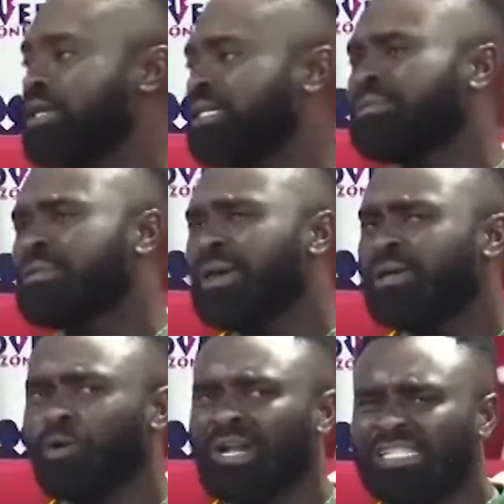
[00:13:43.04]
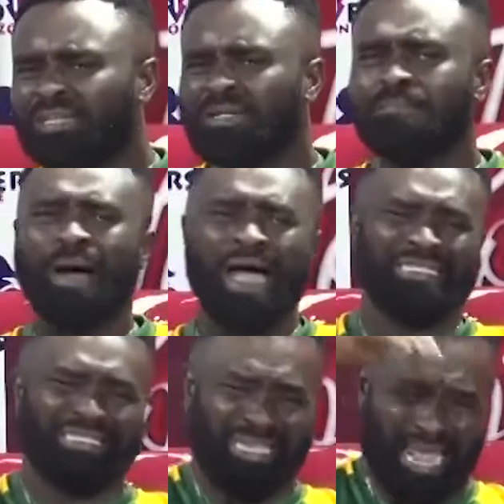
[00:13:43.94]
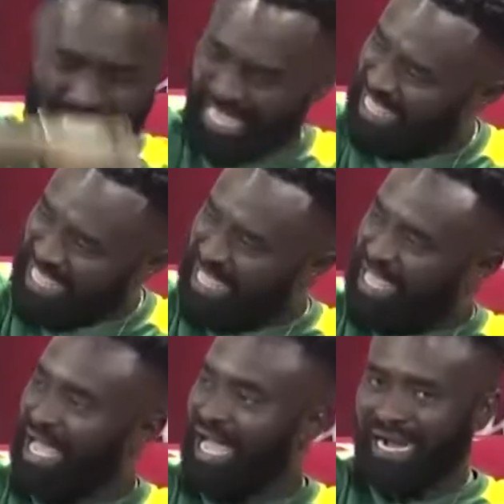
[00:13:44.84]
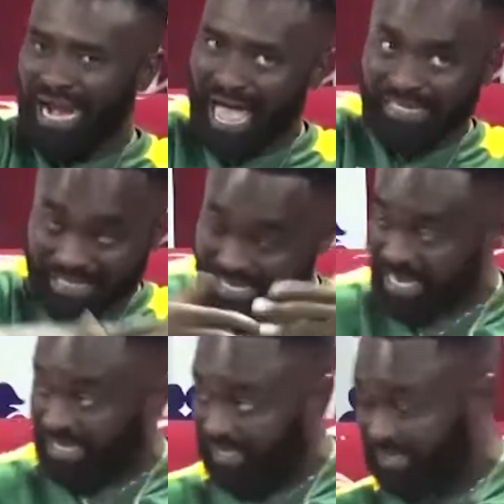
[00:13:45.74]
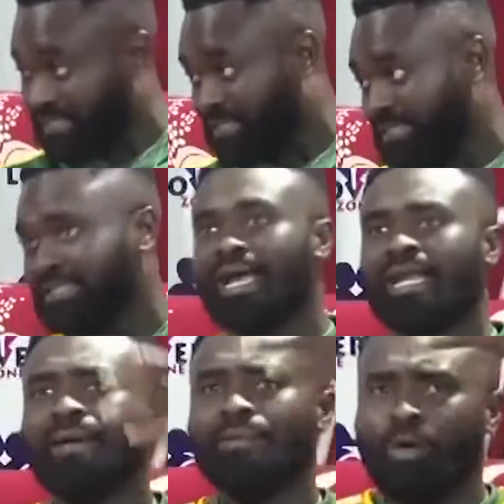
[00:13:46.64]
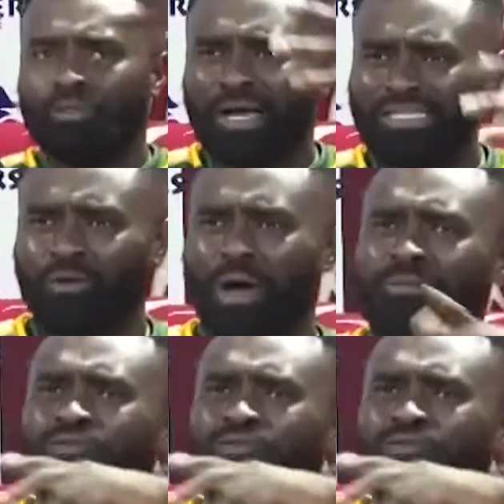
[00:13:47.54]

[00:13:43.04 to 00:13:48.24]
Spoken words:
Send me bay only to me, man, tina. A mass of being. And I'm the boss because I can't